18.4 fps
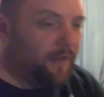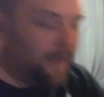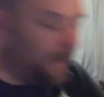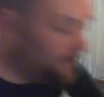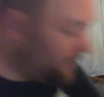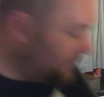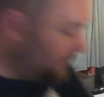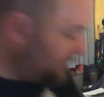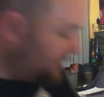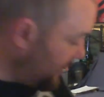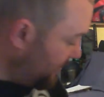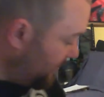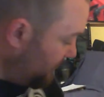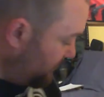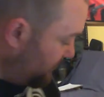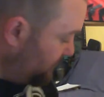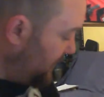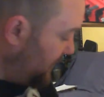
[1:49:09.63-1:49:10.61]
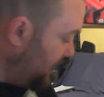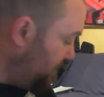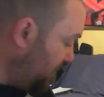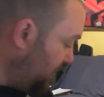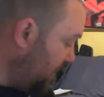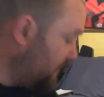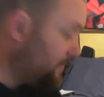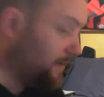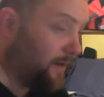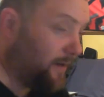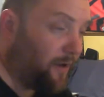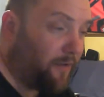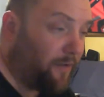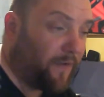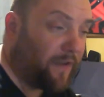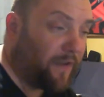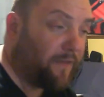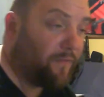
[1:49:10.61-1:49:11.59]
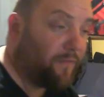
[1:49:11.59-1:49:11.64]
As I say, me personally, I
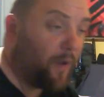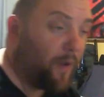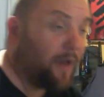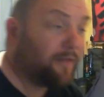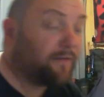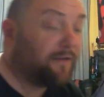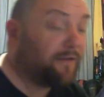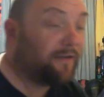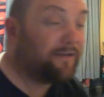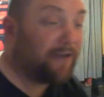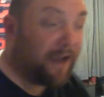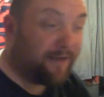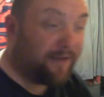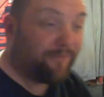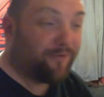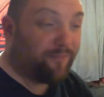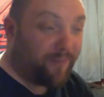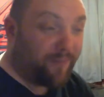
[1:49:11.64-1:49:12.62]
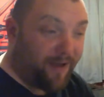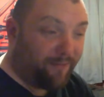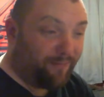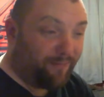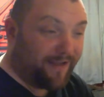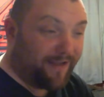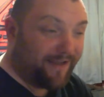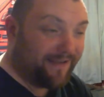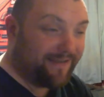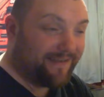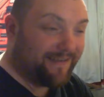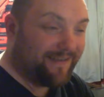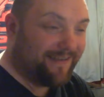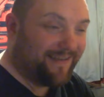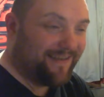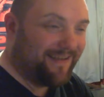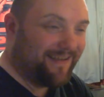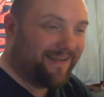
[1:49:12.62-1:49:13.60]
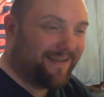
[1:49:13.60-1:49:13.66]
think if you ask the general public,
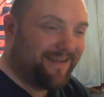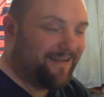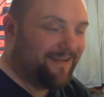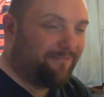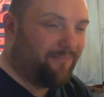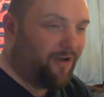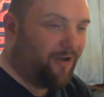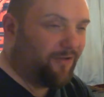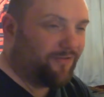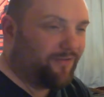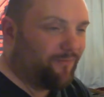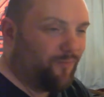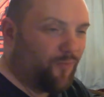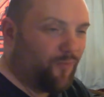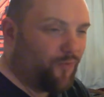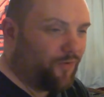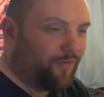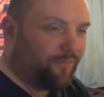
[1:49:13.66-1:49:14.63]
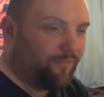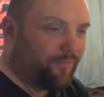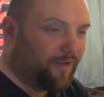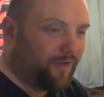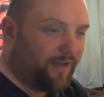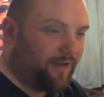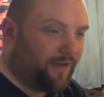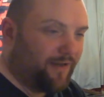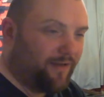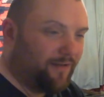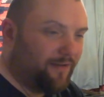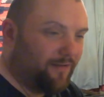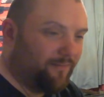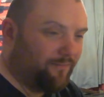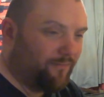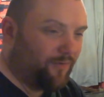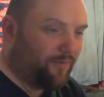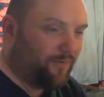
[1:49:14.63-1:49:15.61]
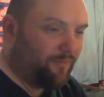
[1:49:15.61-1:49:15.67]
most of them wouldn't
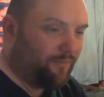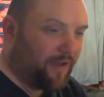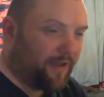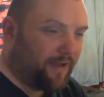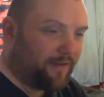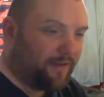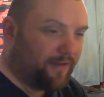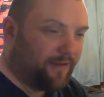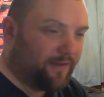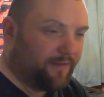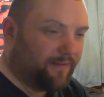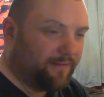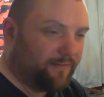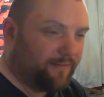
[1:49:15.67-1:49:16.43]
back it.